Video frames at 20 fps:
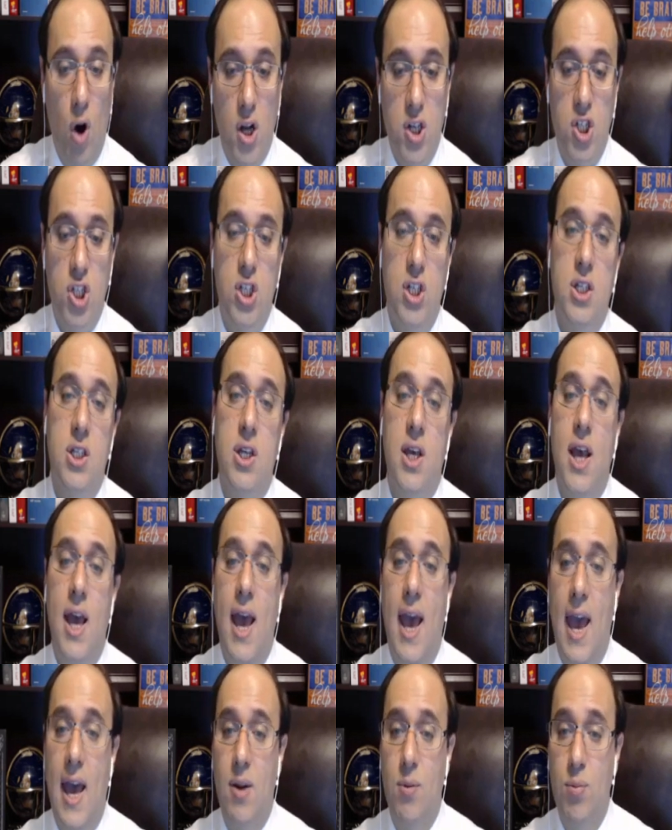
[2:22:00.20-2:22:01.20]
watch it,
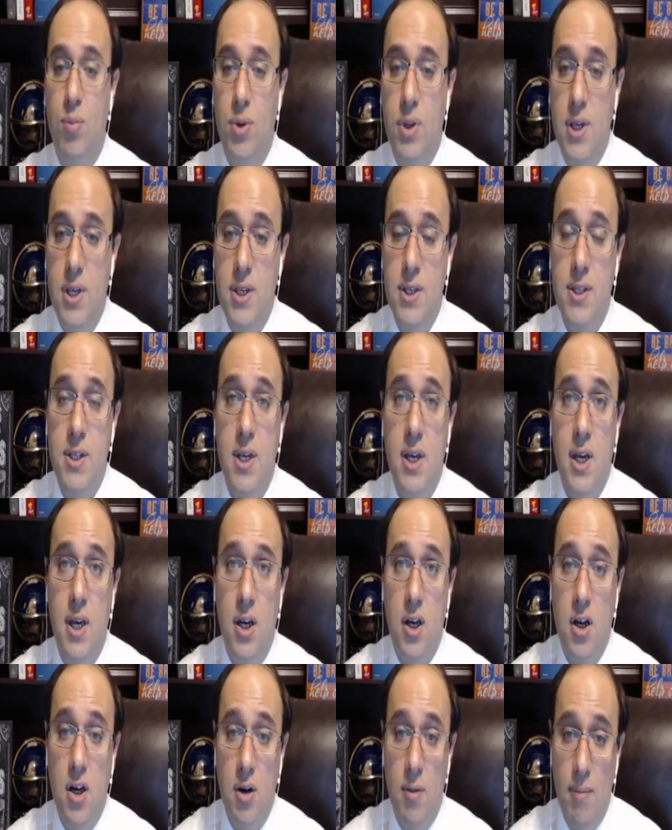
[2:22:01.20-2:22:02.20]
and please
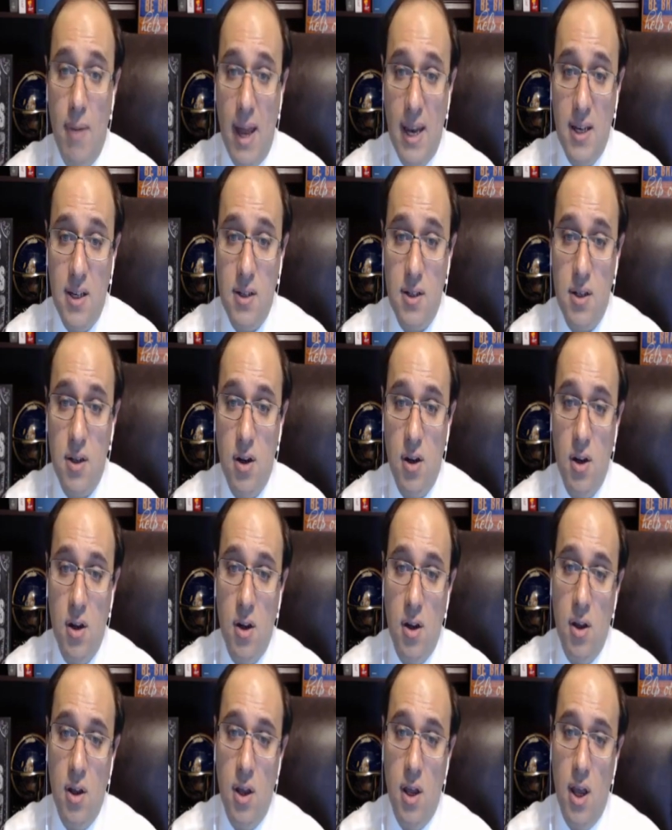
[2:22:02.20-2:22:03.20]
comment
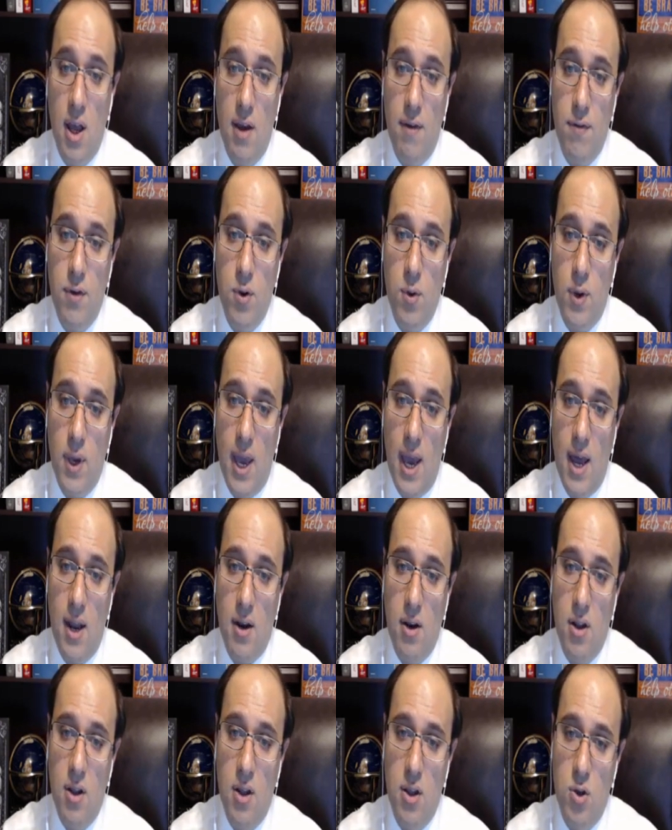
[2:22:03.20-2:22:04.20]
if you
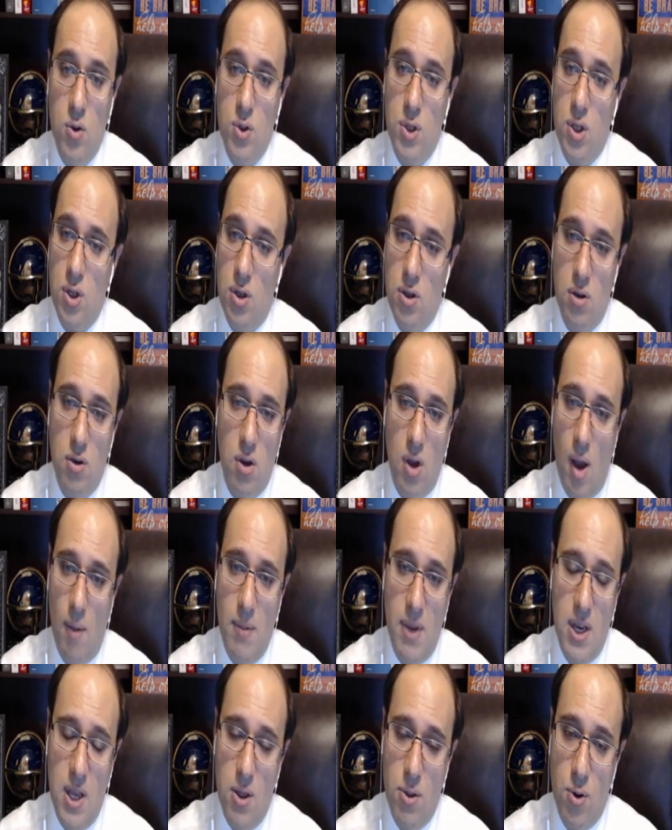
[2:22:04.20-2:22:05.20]
can using, I
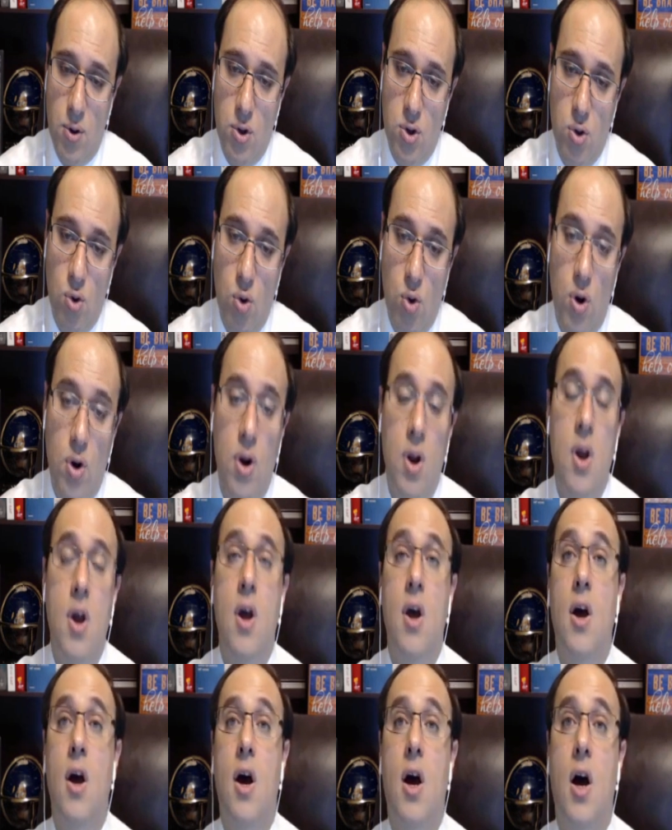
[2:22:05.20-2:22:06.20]
mean, either your
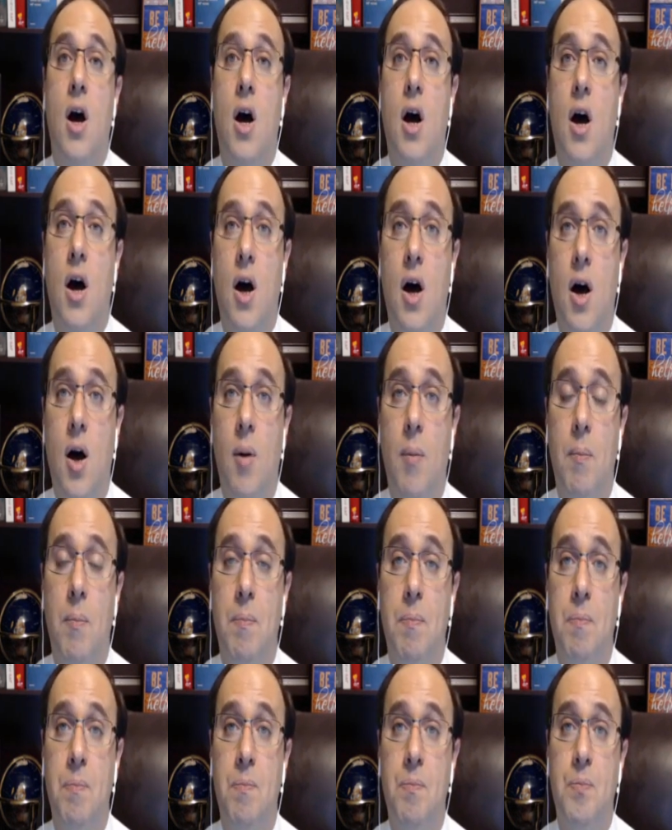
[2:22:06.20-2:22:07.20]

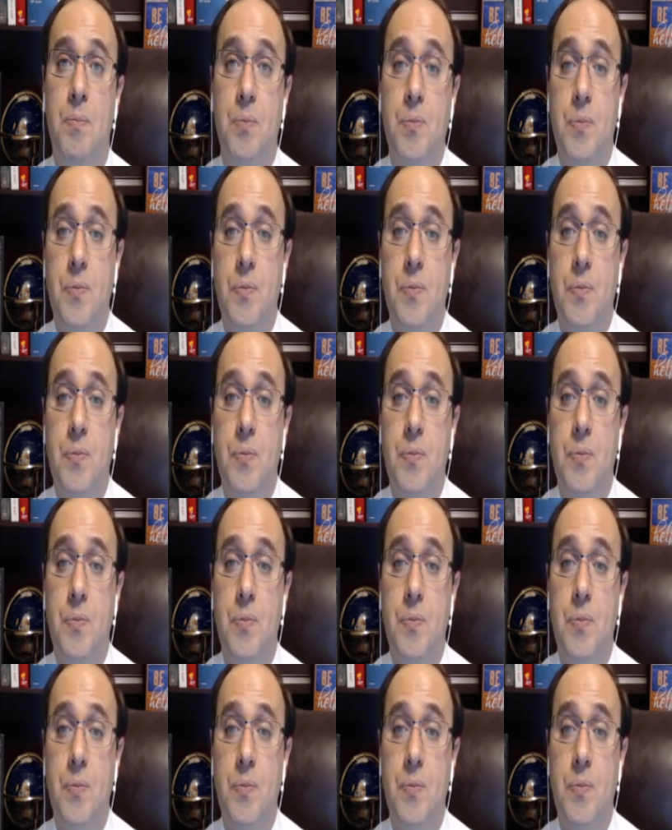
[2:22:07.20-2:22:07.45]
account,